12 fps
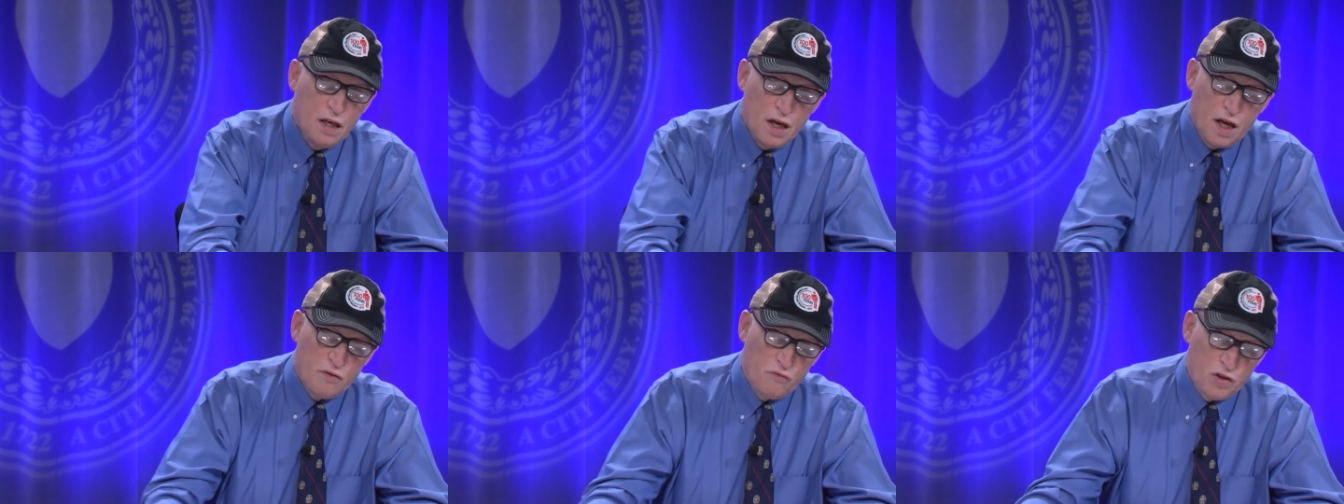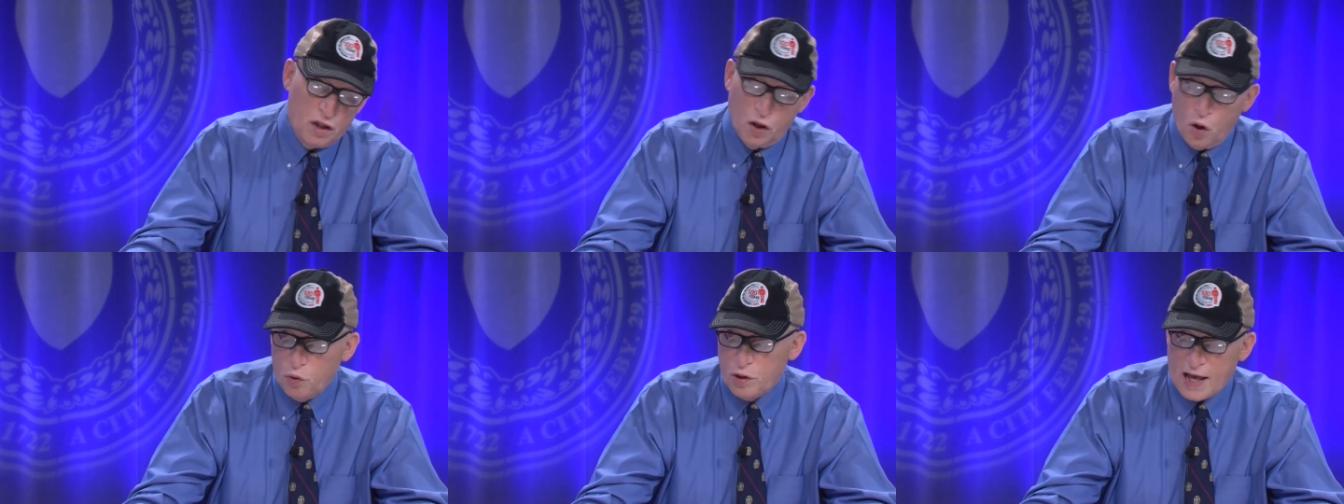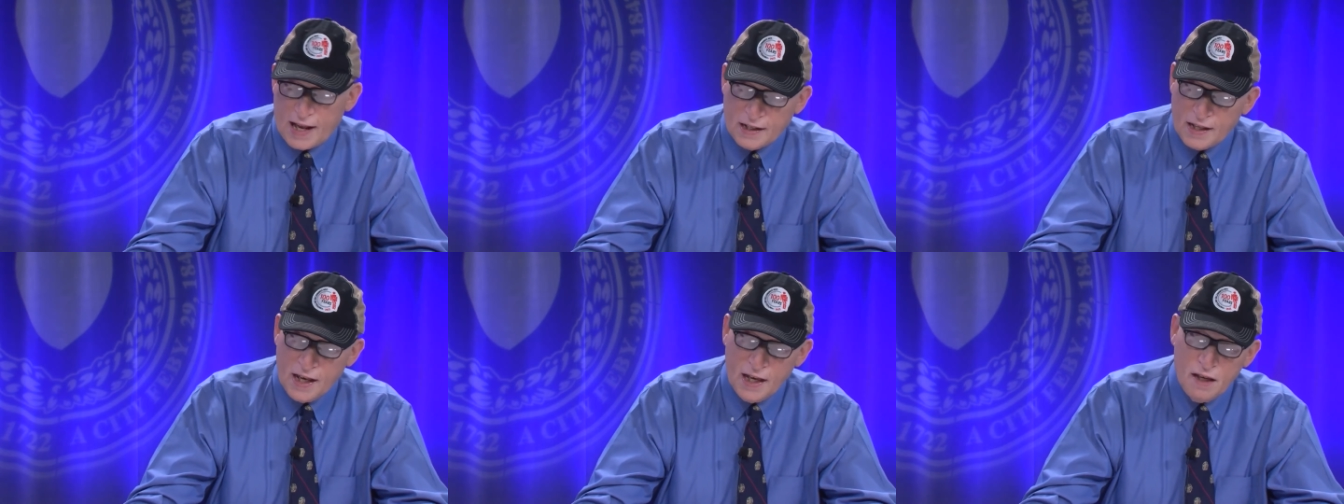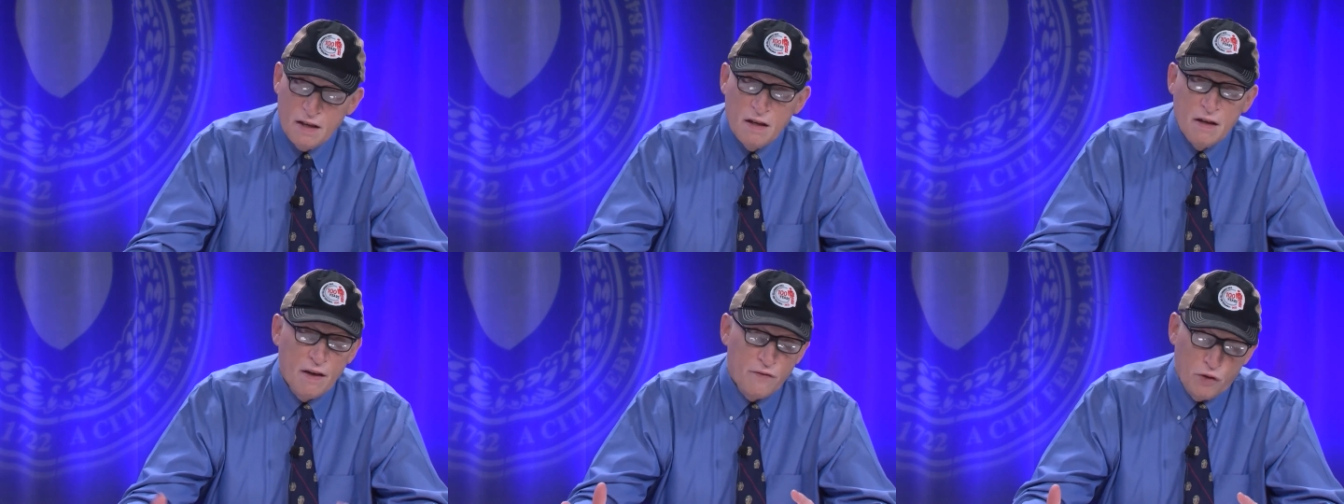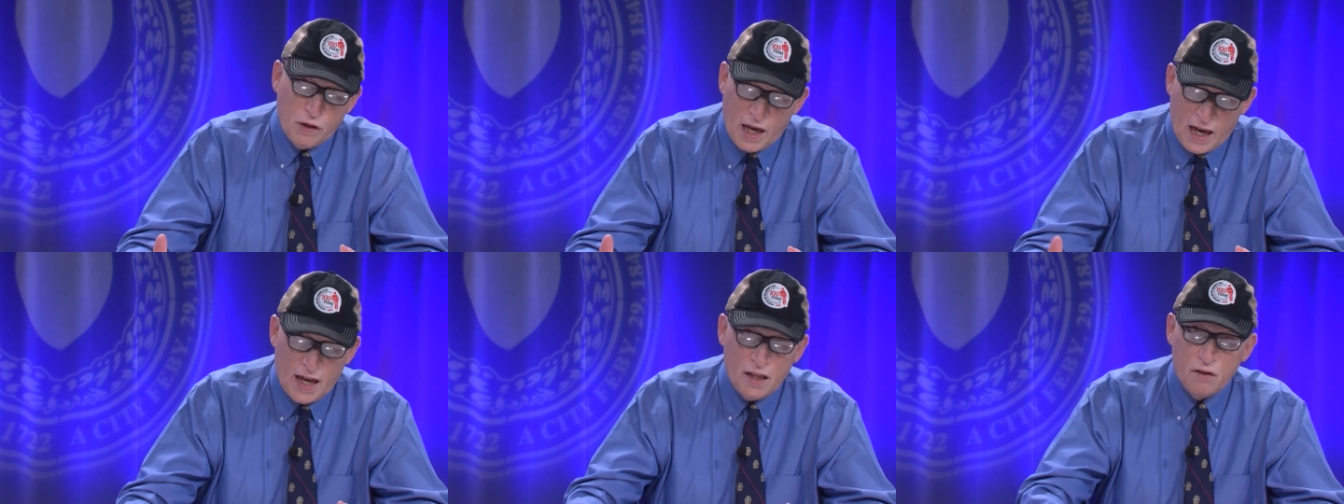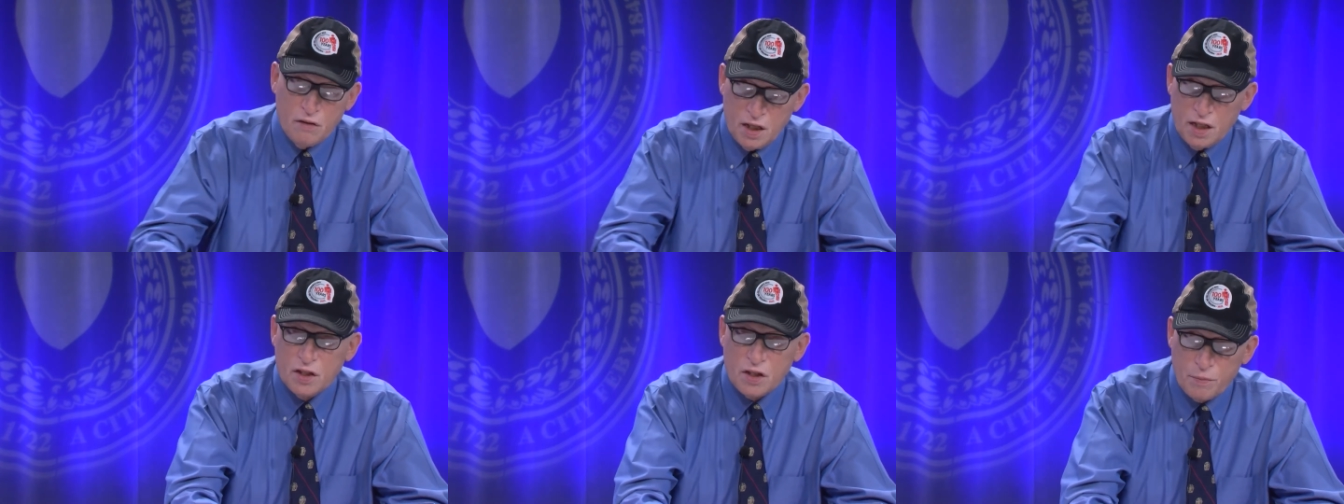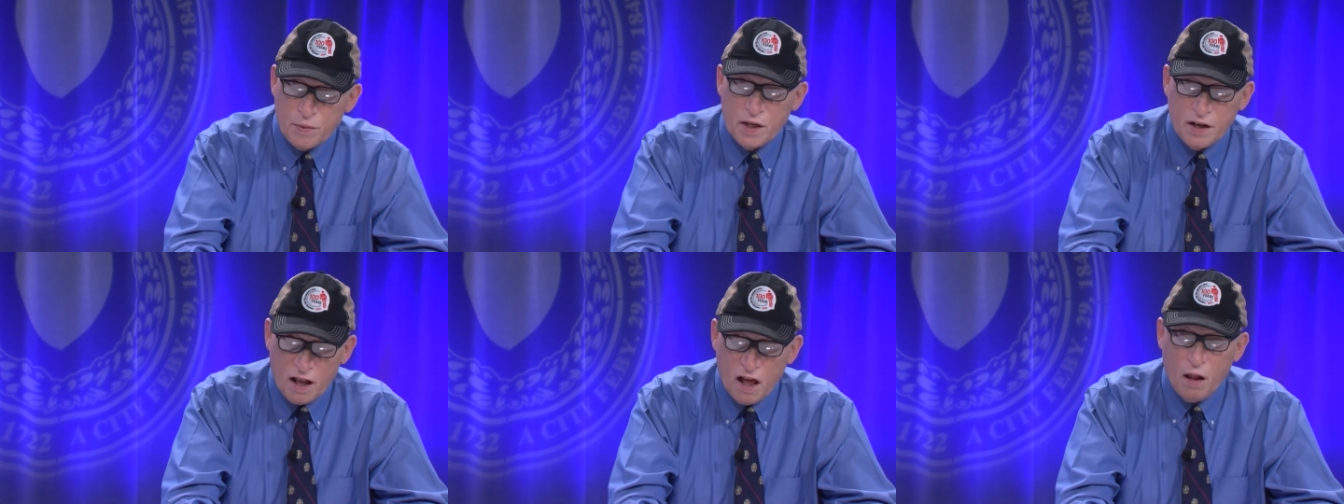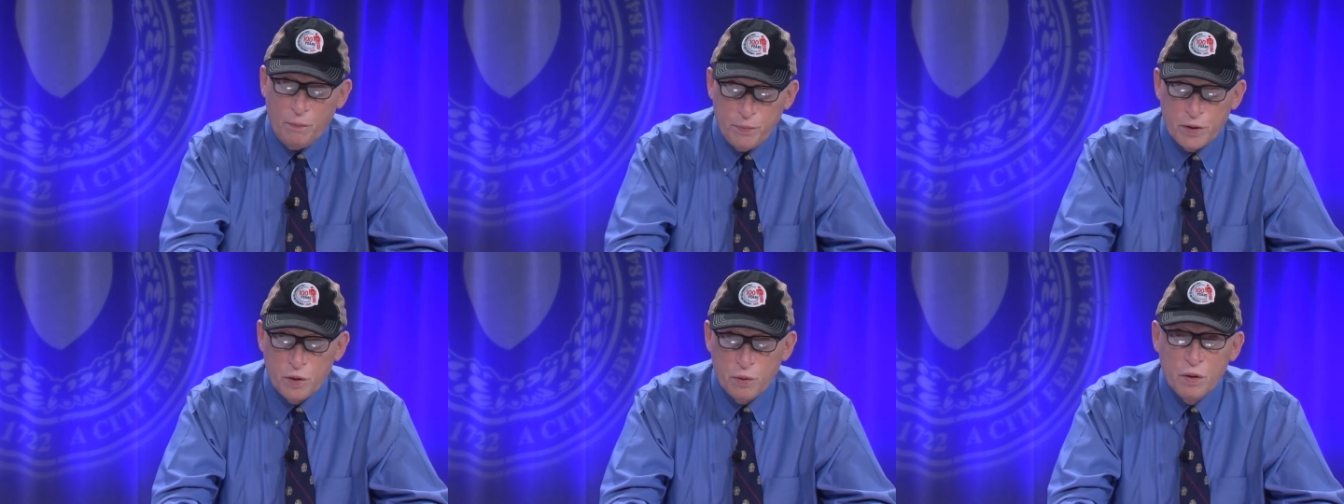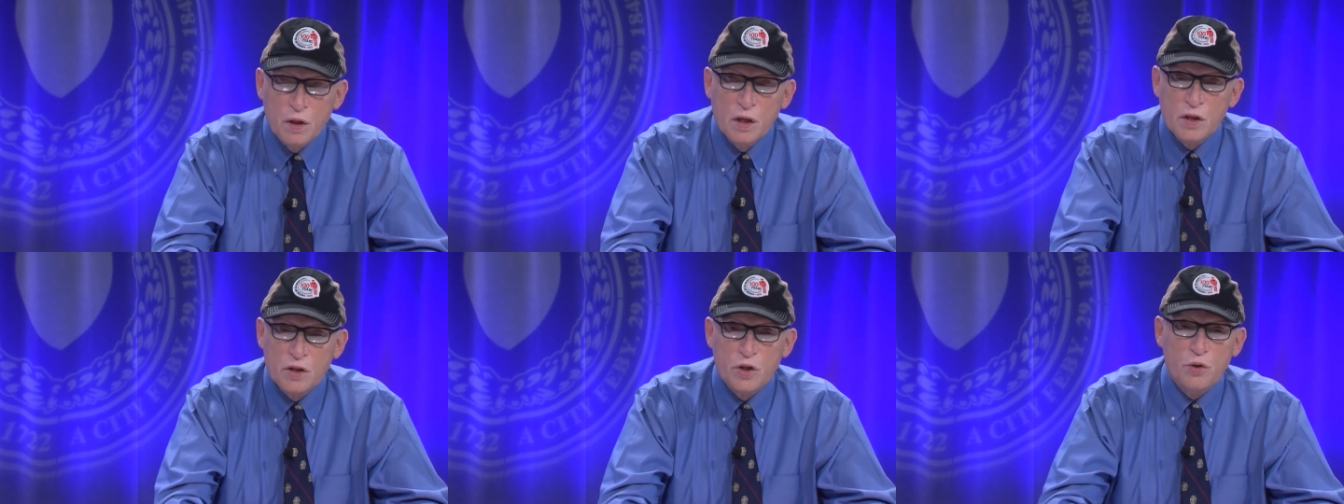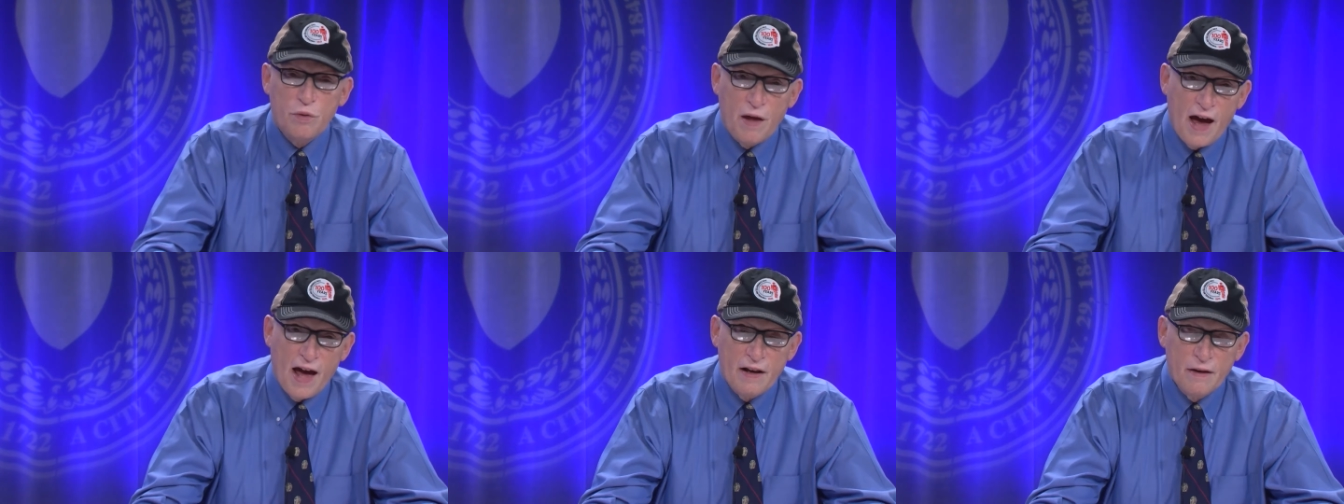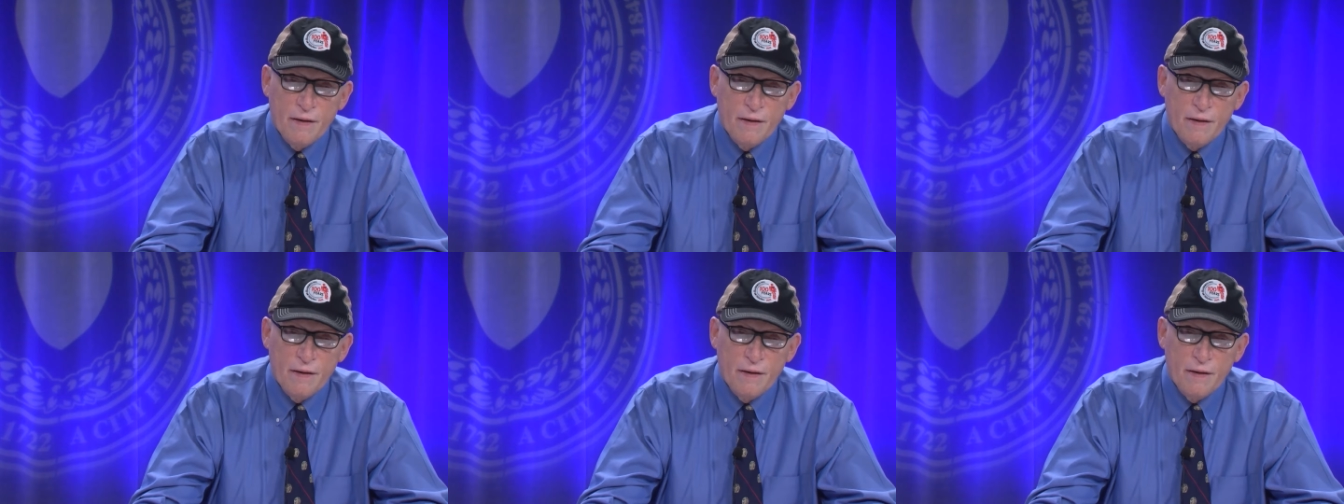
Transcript: and reload that thing. If you can't, you need somebody to help you do that.